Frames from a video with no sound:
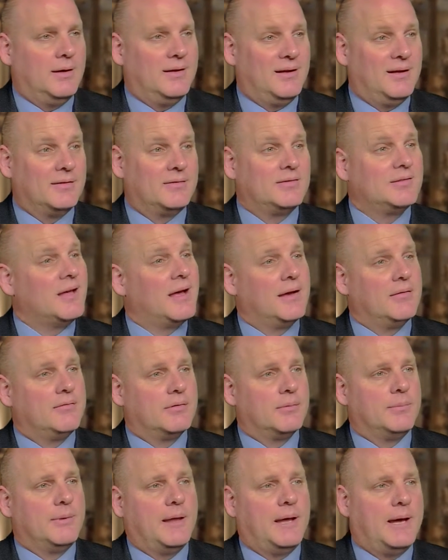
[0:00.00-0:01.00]
Aside
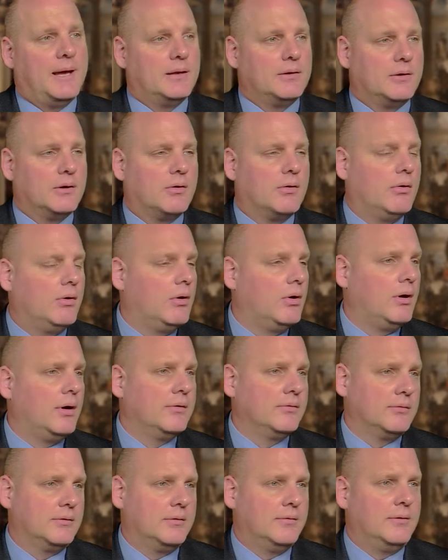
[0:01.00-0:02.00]
from that, the
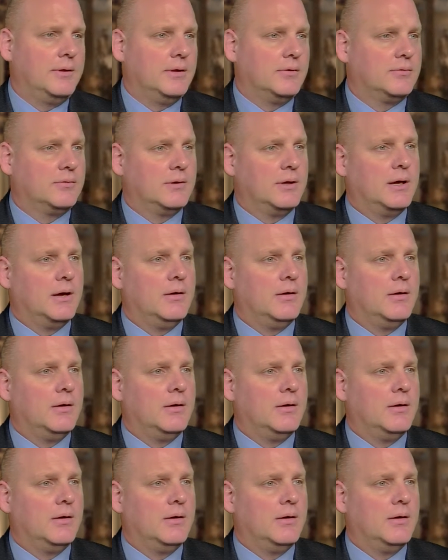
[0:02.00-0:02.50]
cost of this